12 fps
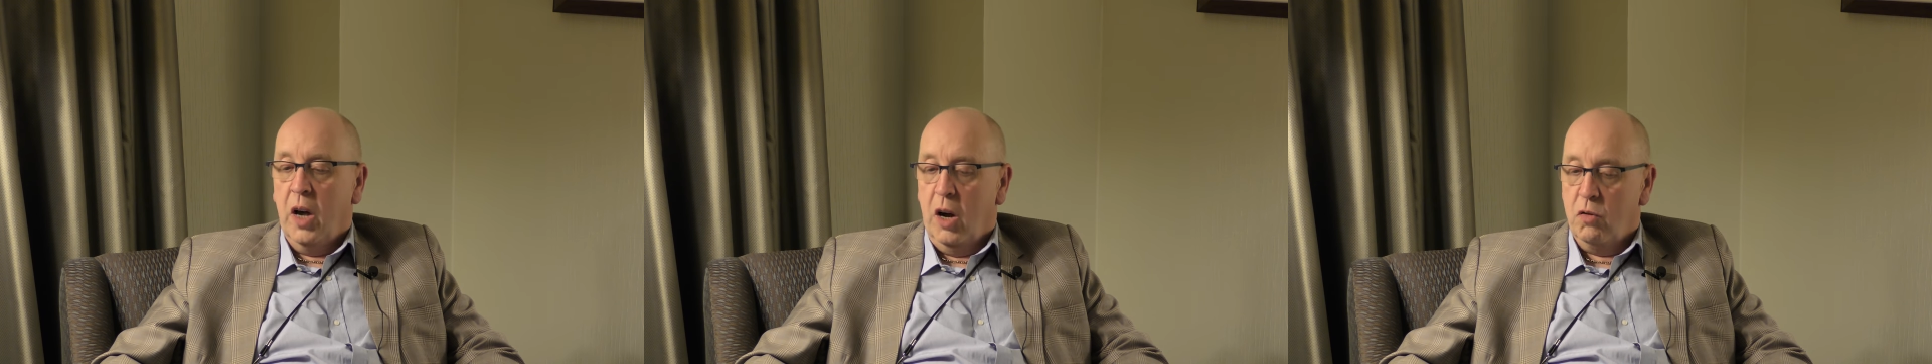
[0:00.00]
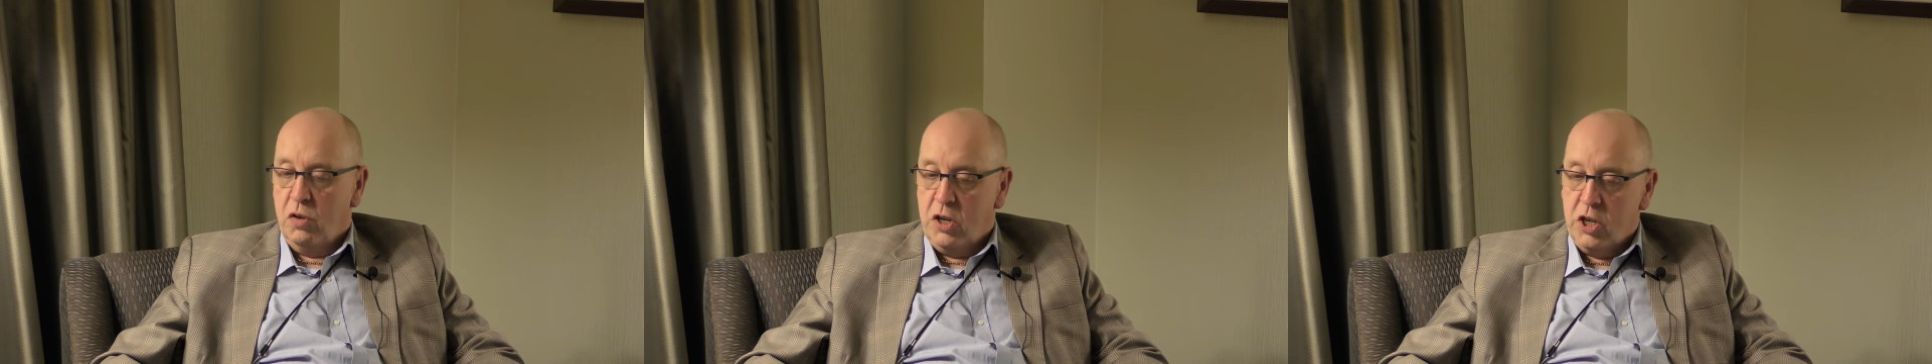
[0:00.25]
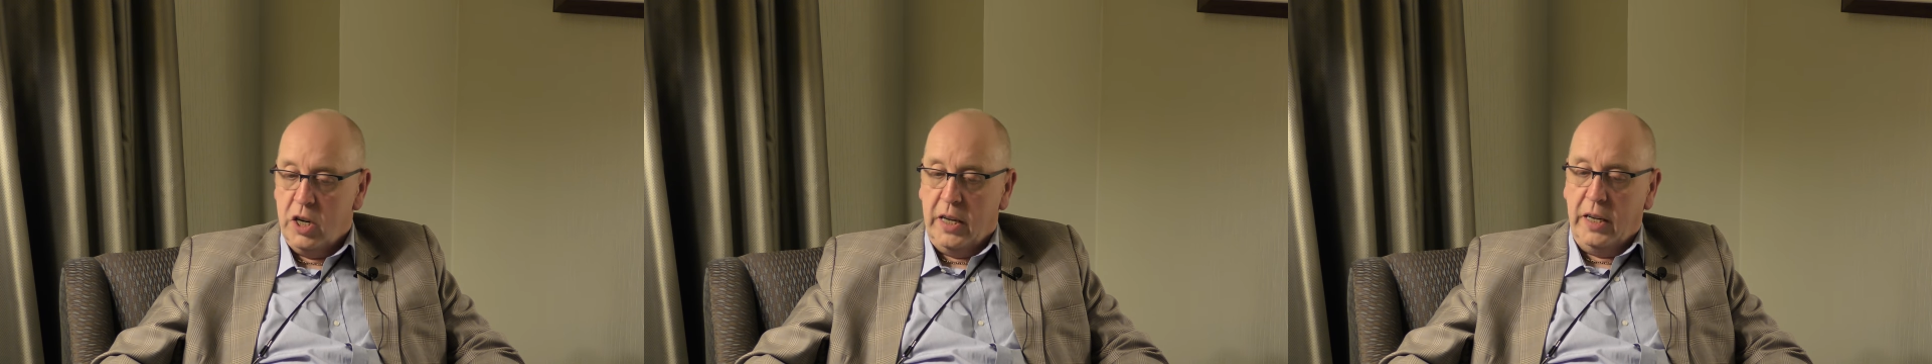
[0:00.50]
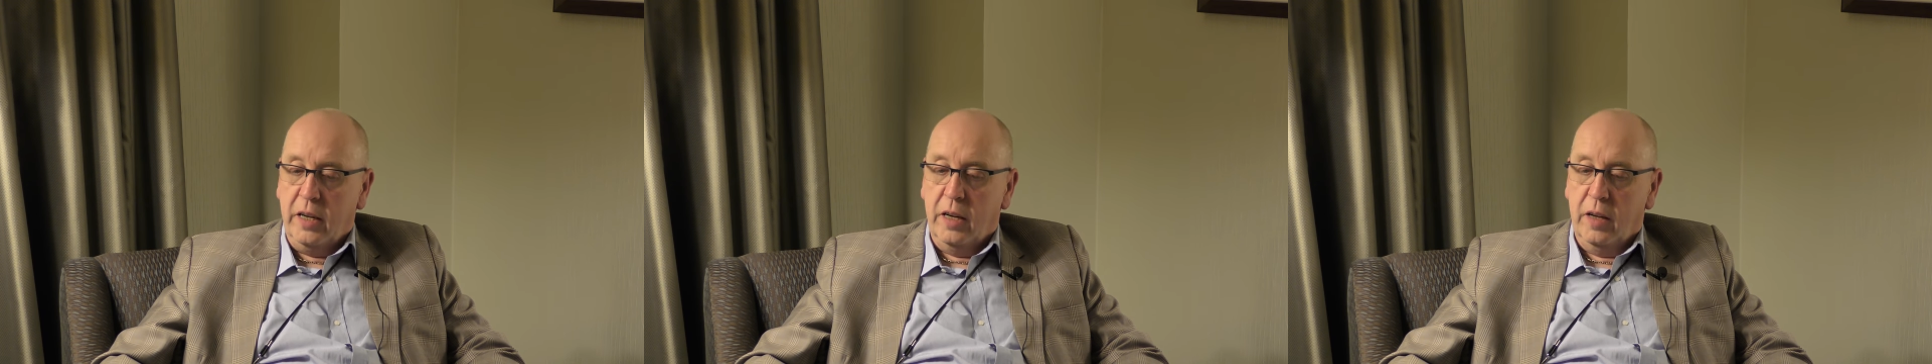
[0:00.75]

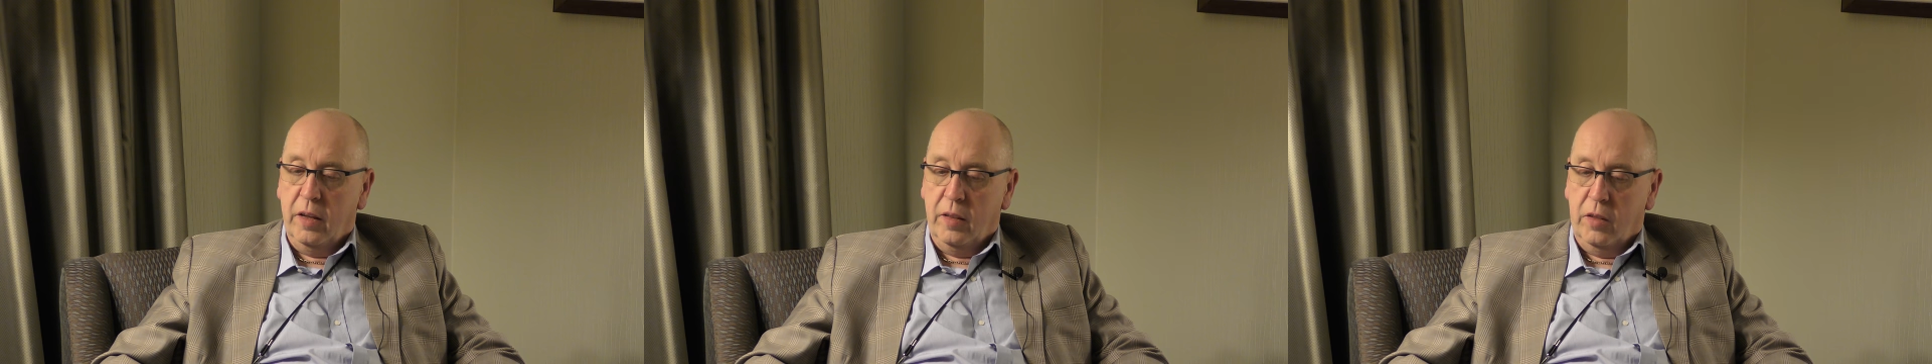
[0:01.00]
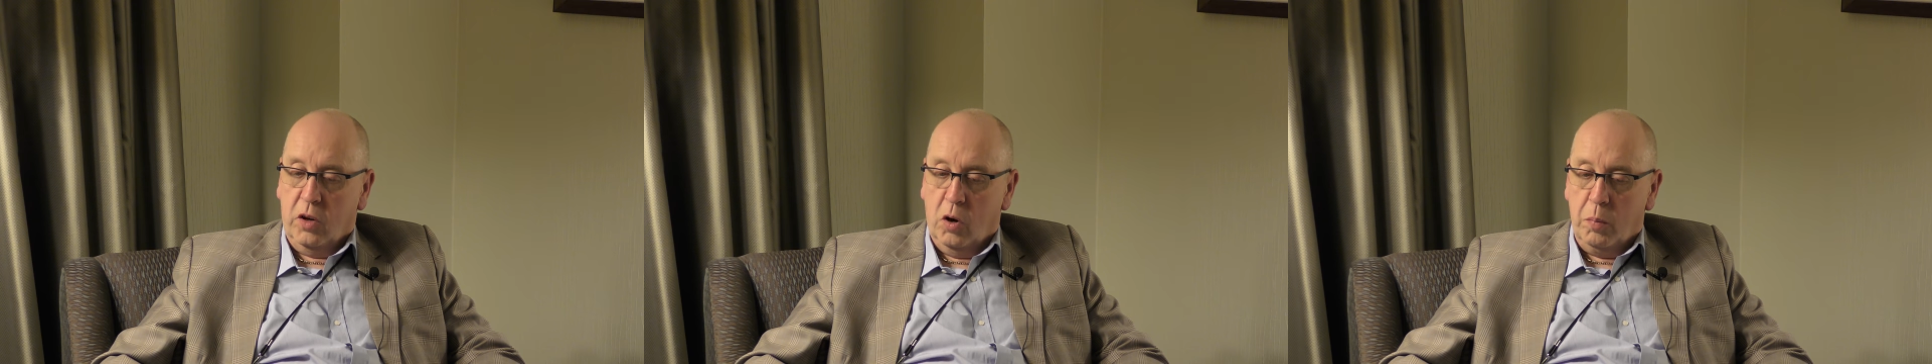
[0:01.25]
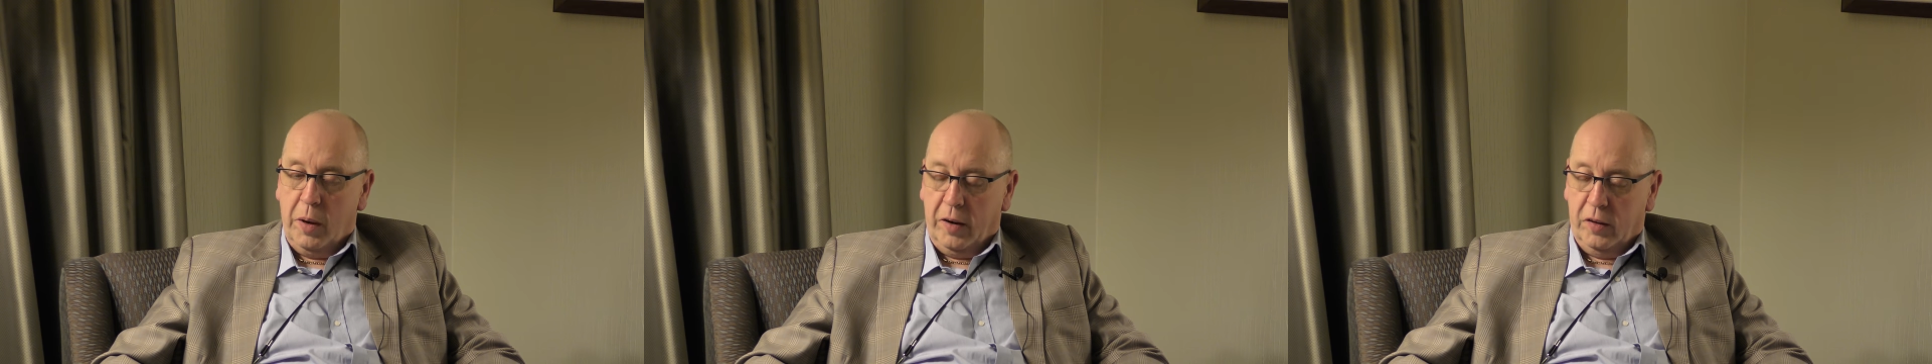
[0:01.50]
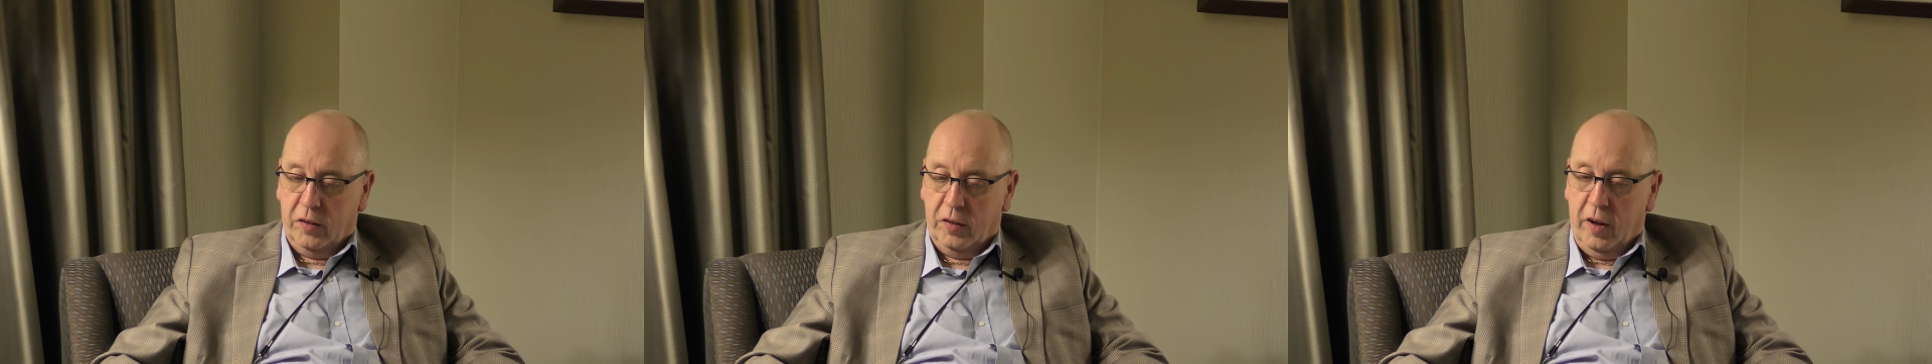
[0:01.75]
originally the
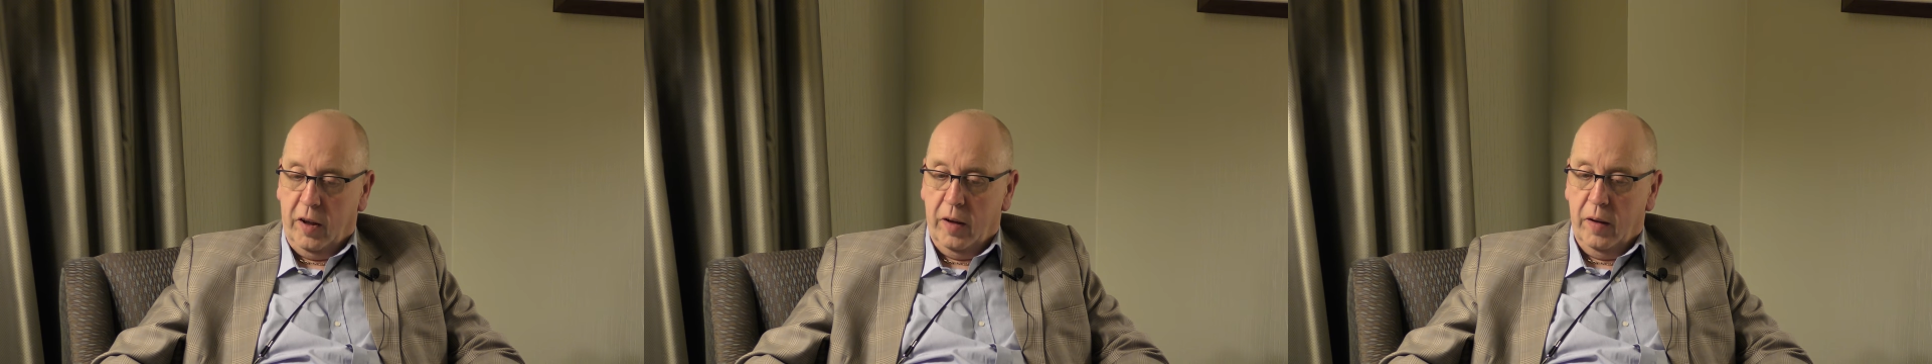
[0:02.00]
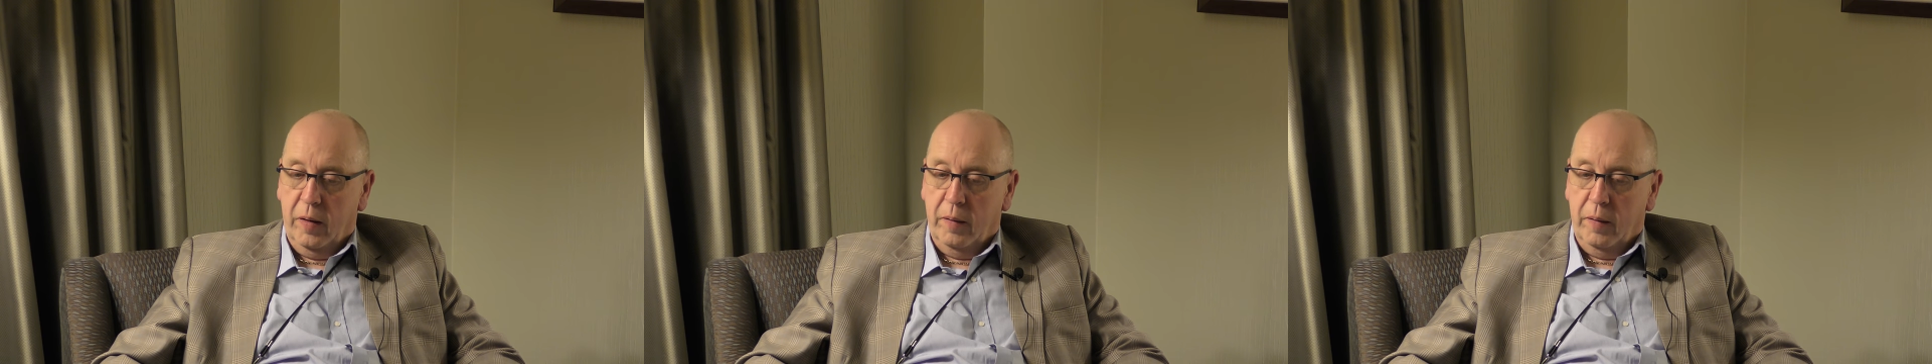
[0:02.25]
compact cassette,